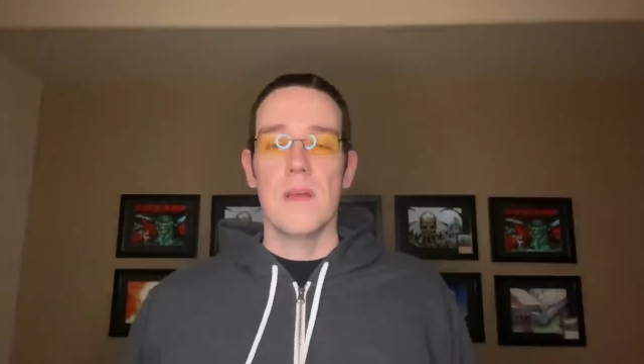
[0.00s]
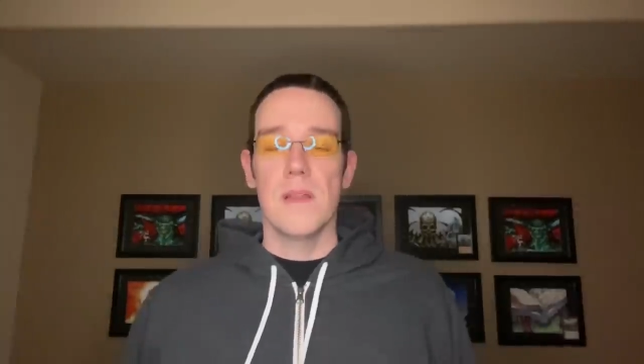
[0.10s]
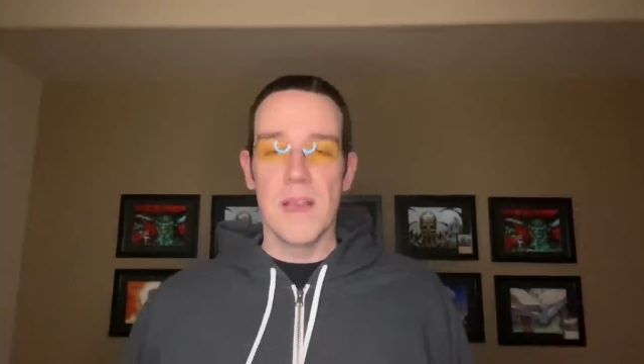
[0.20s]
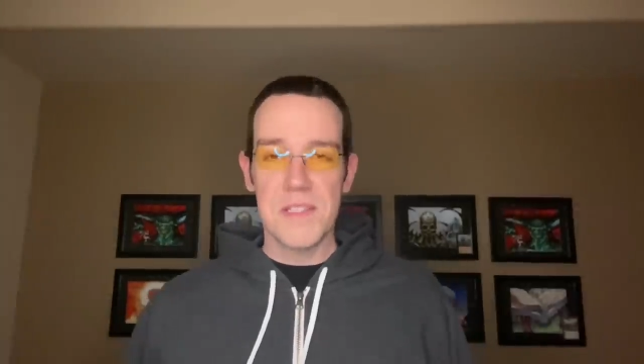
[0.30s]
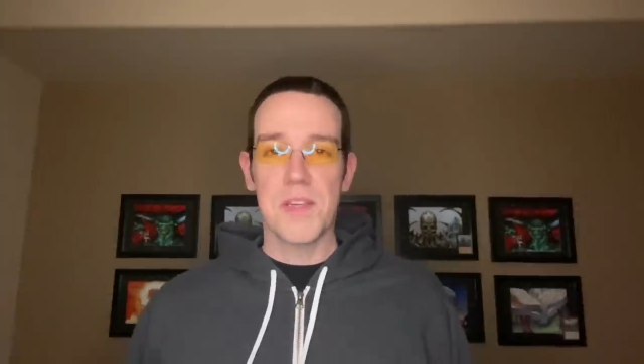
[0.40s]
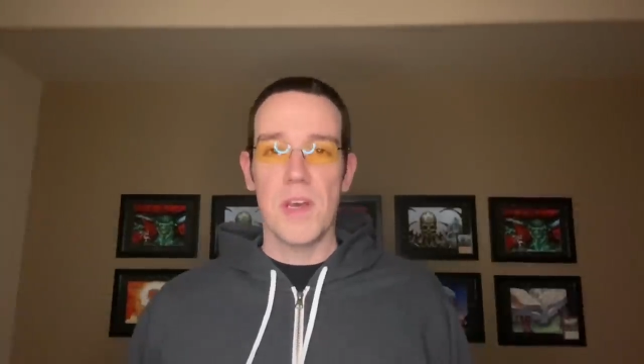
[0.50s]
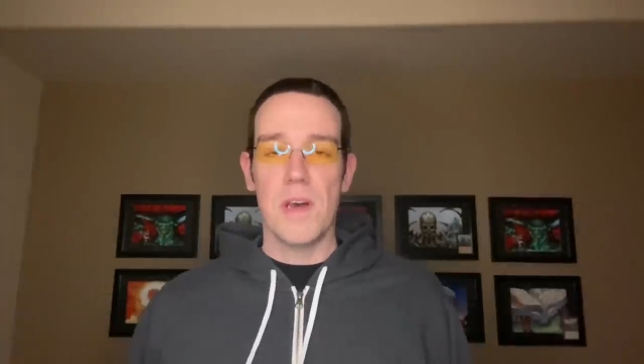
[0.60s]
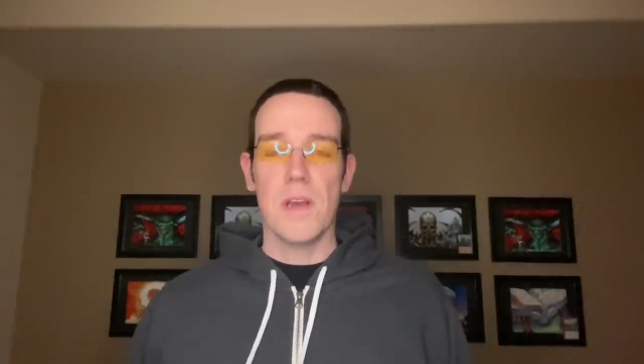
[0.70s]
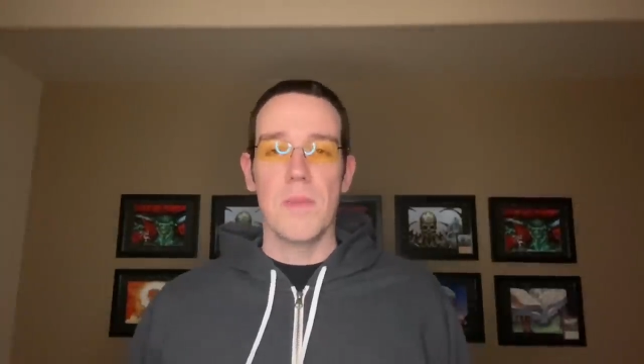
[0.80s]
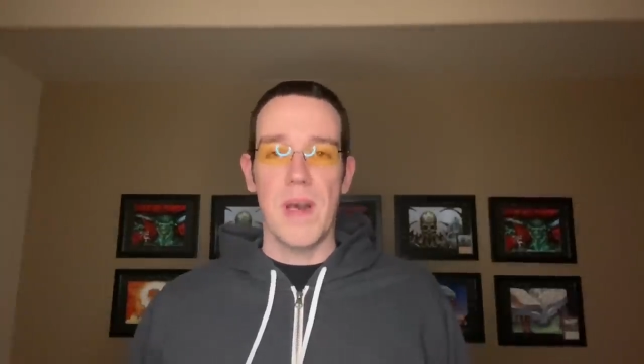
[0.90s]
Let's
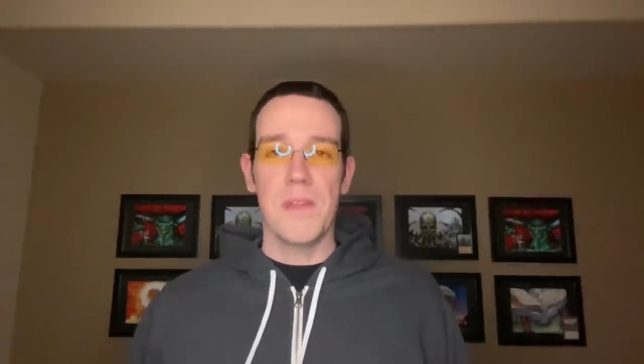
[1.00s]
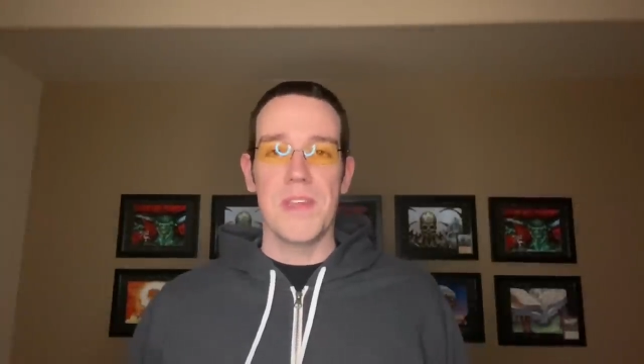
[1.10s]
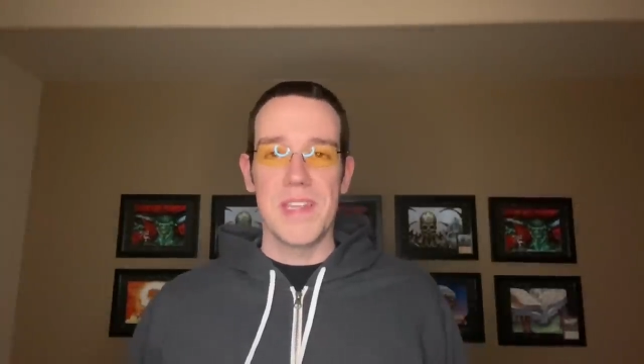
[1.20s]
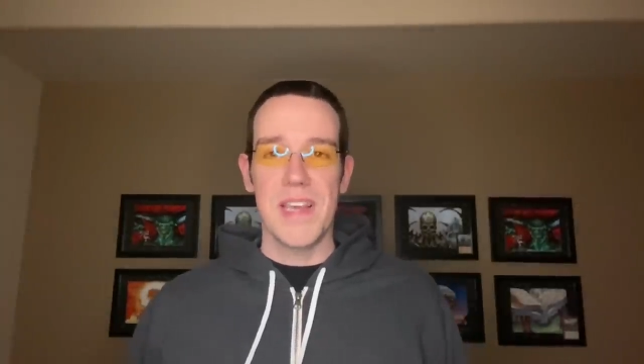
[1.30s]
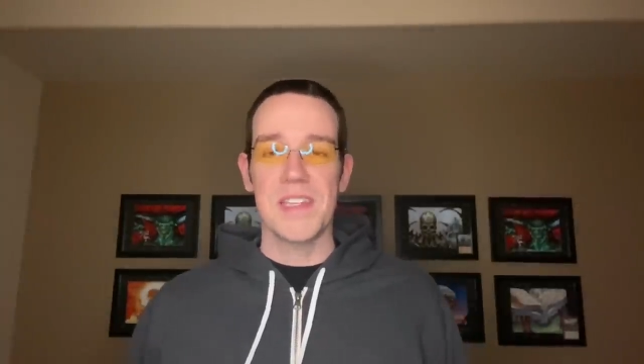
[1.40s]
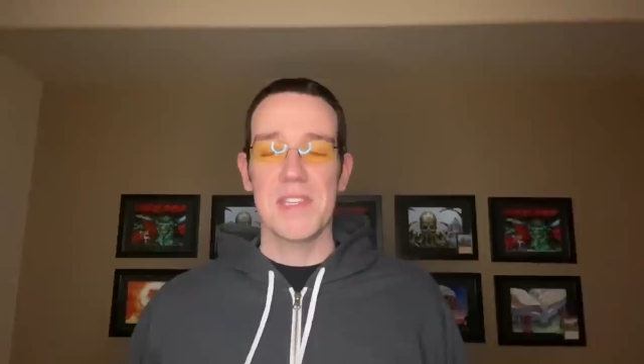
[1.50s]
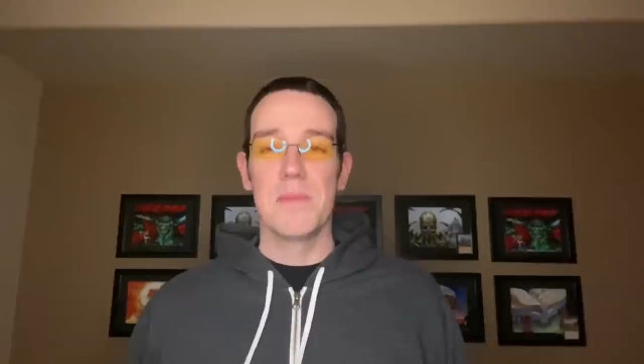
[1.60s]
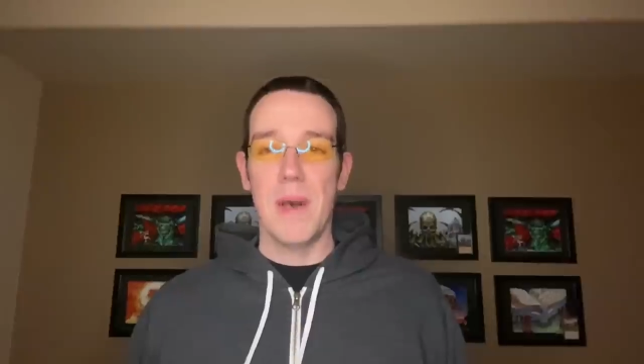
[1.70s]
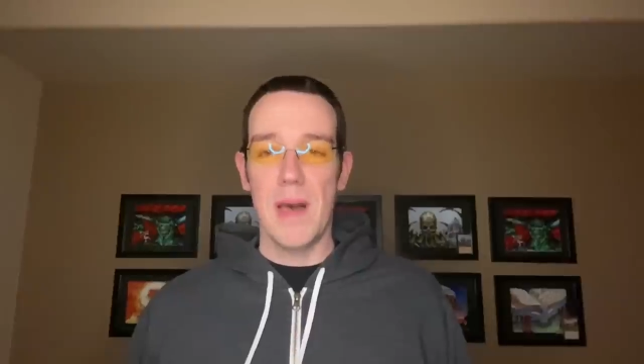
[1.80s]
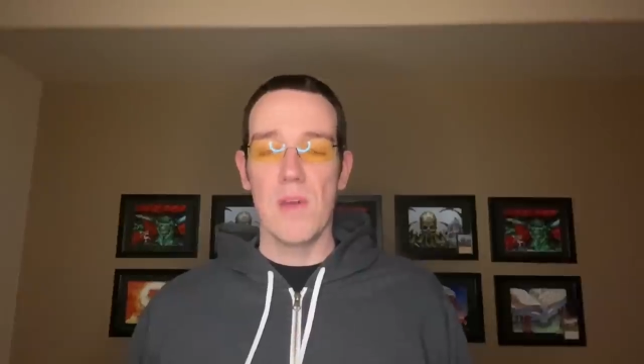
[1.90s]
talk about the Tesla
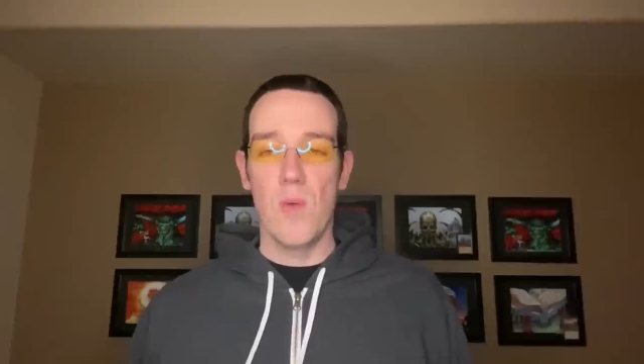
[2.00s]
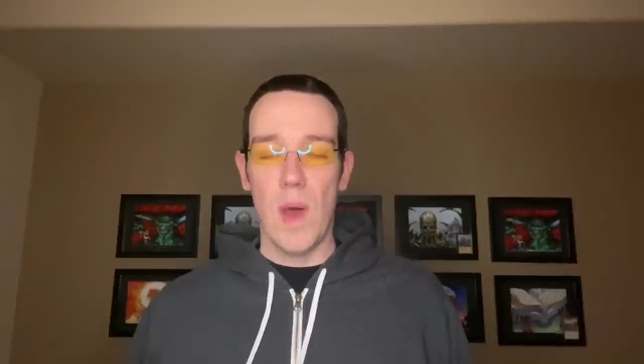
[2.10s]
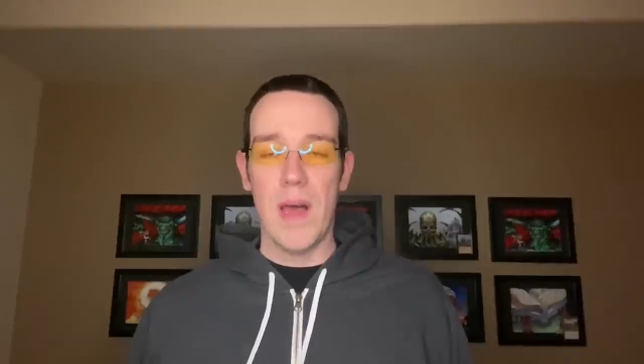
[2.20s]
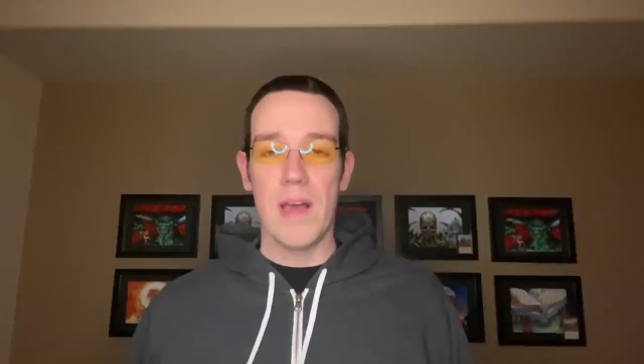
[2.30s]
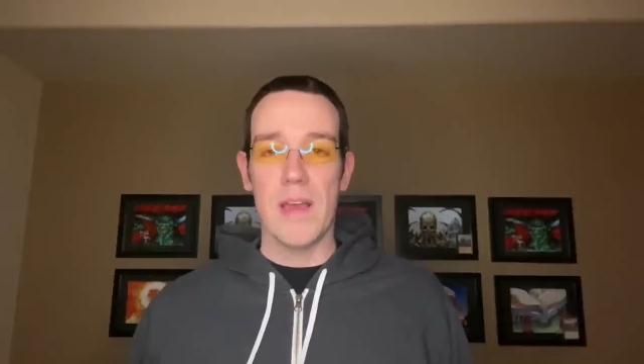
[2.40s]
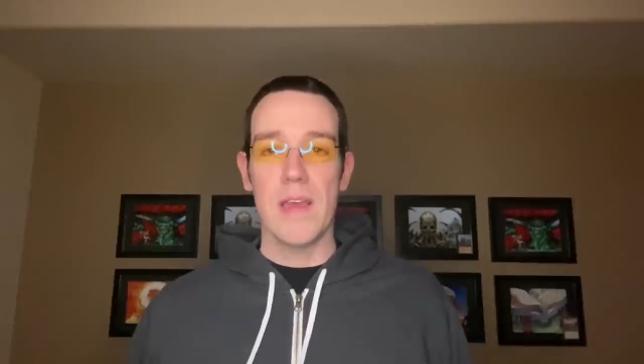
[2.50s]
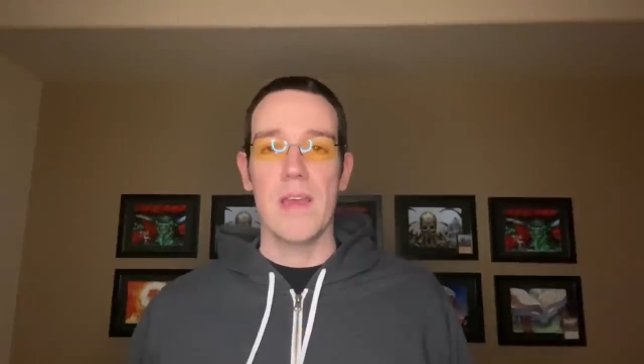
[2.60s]
Model Y.